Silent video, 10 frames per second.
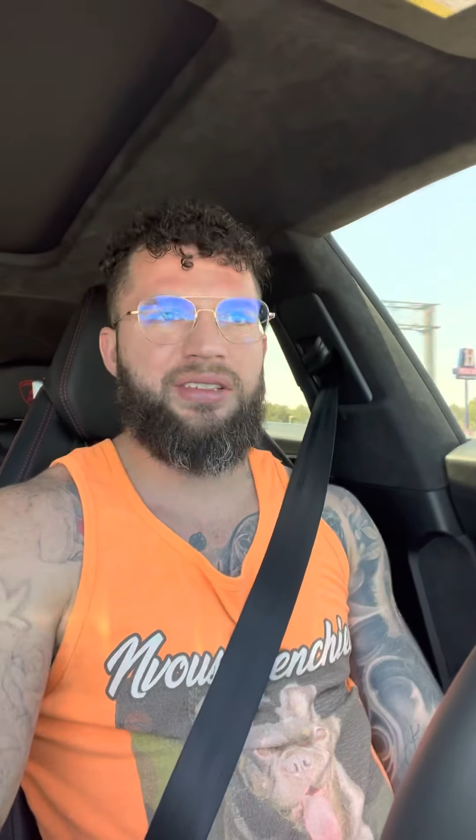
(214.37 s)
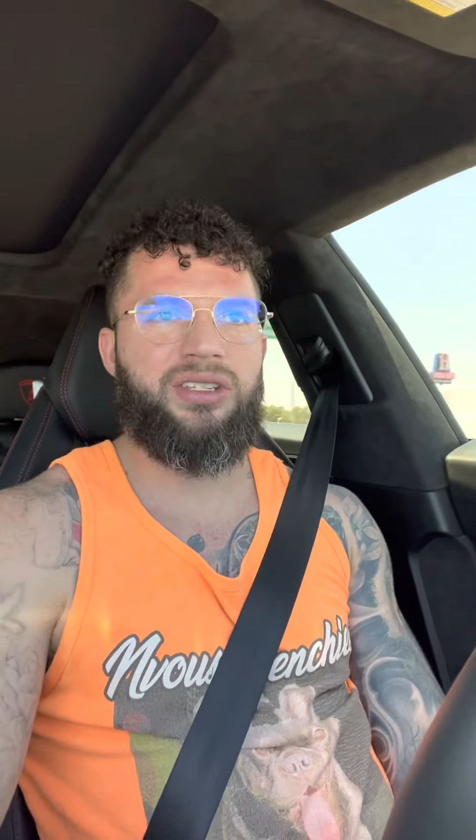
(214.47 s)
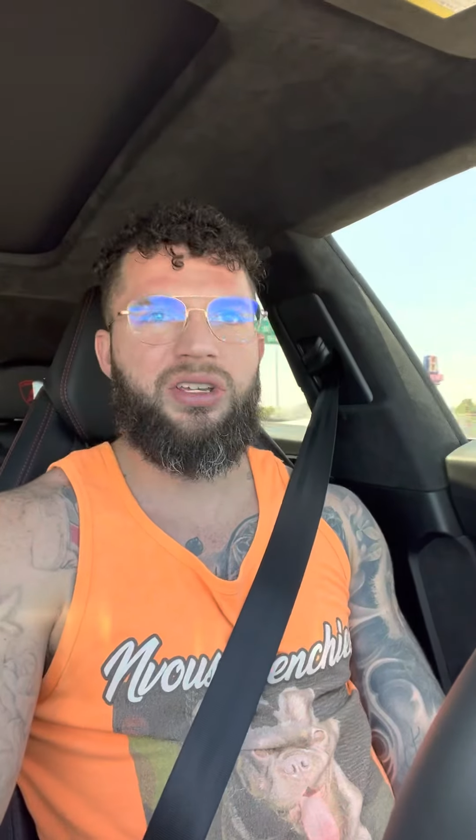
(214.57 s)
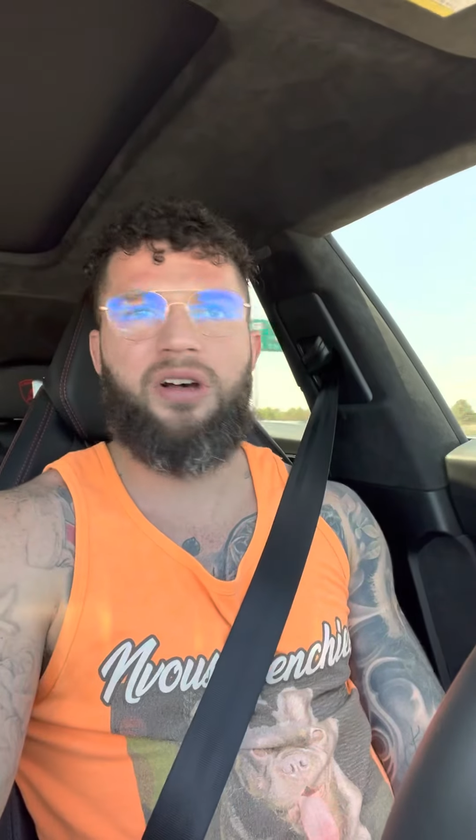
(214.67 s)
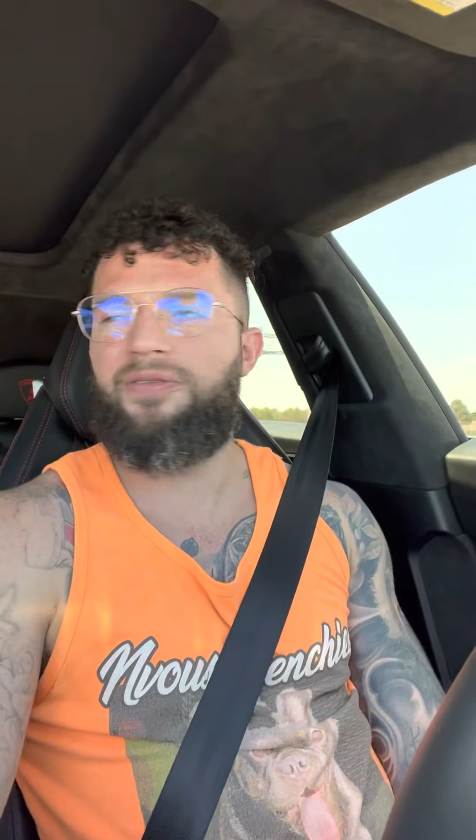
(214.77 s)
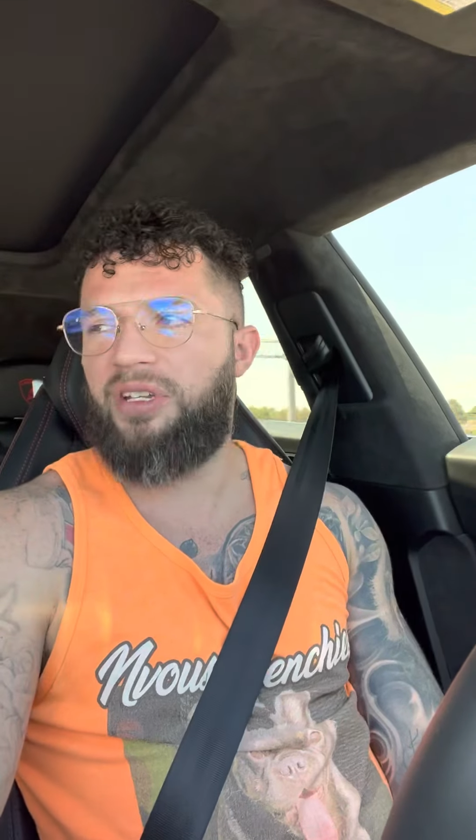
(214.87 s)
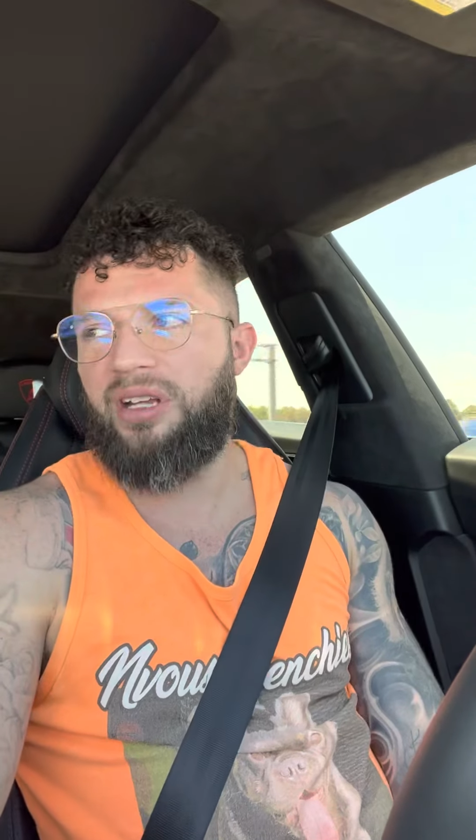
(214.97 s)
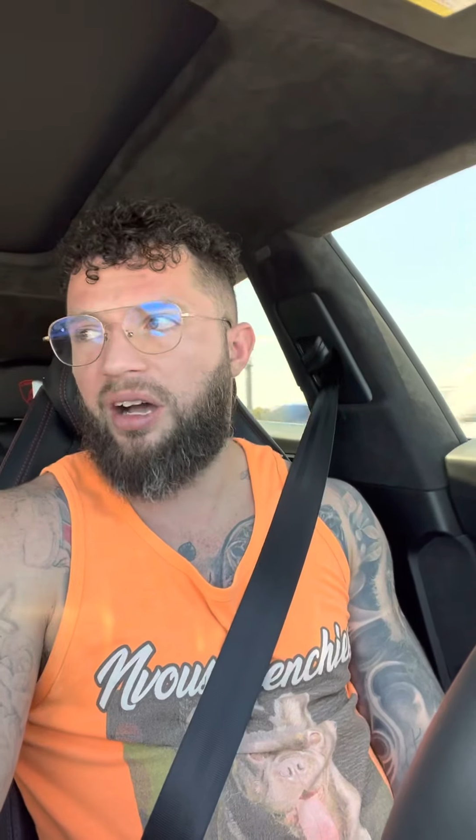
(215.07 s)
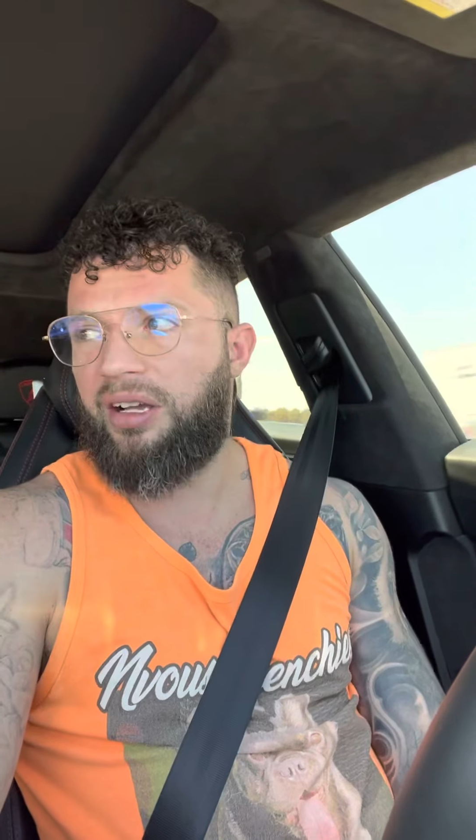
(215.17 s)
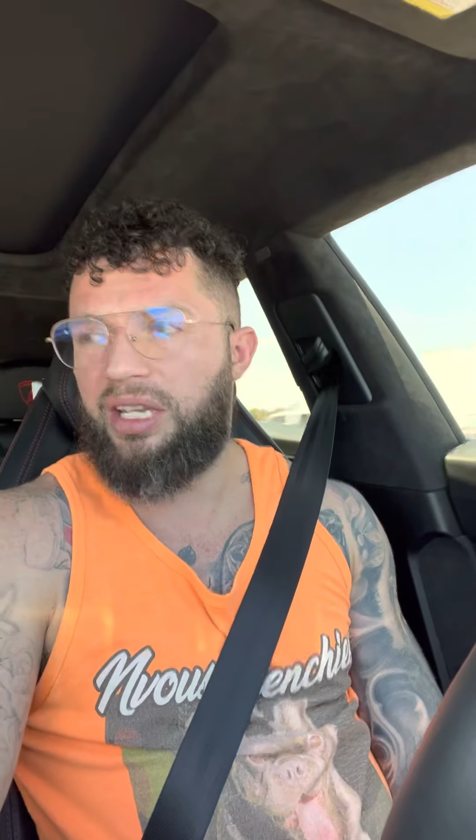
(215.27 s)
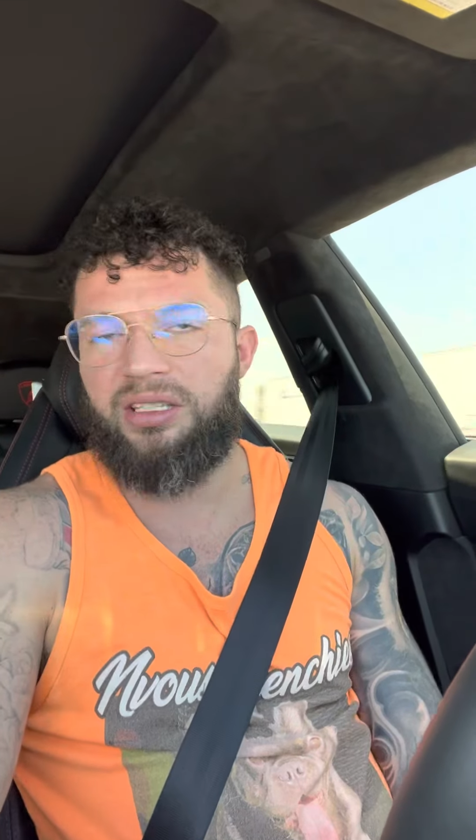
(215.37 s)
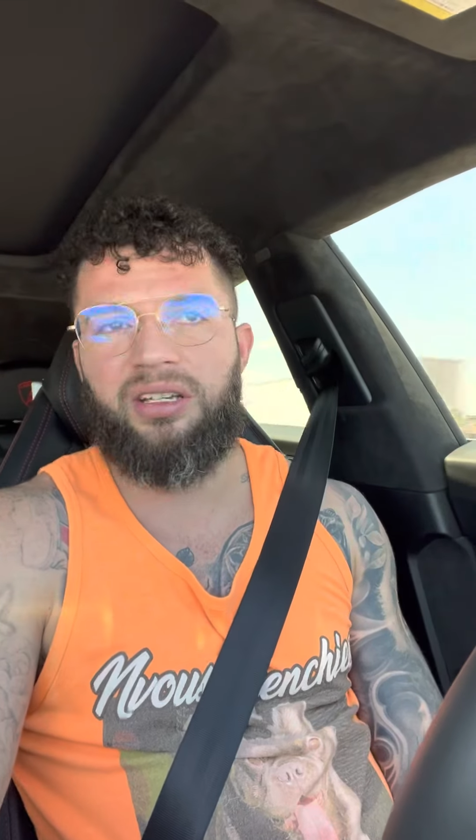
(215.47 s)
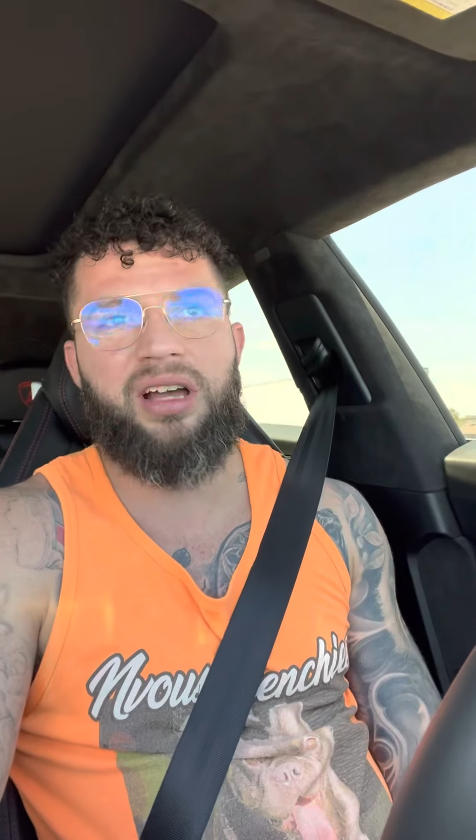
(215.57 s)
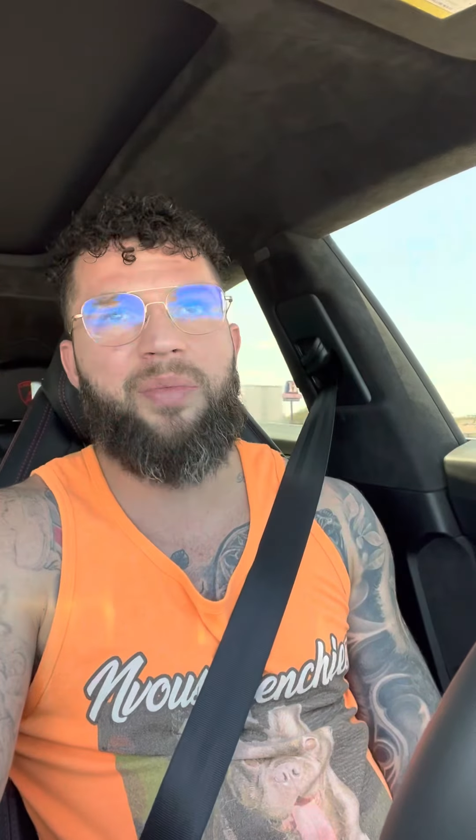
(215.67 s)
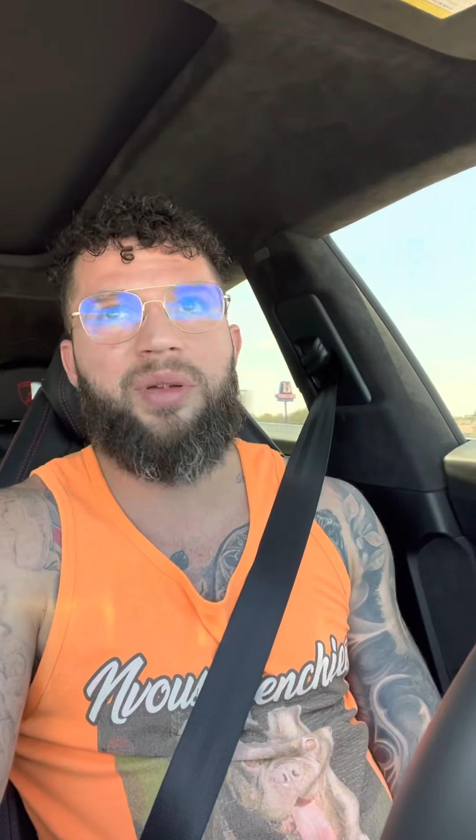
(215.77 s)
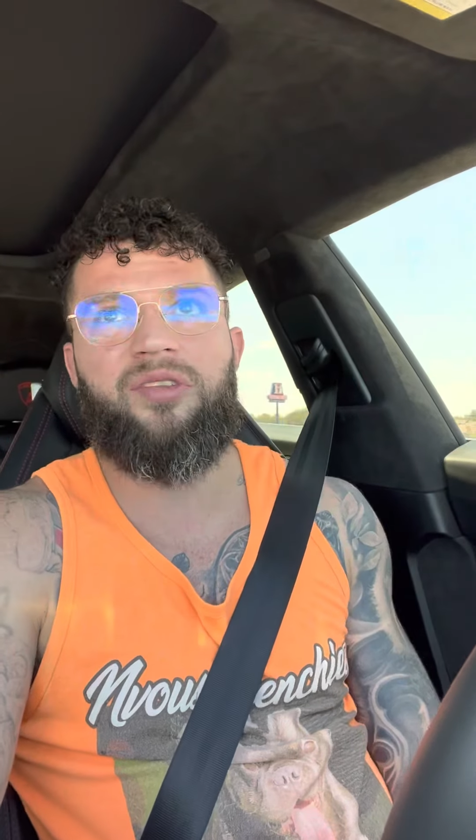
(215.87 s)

So if the dog gets a copy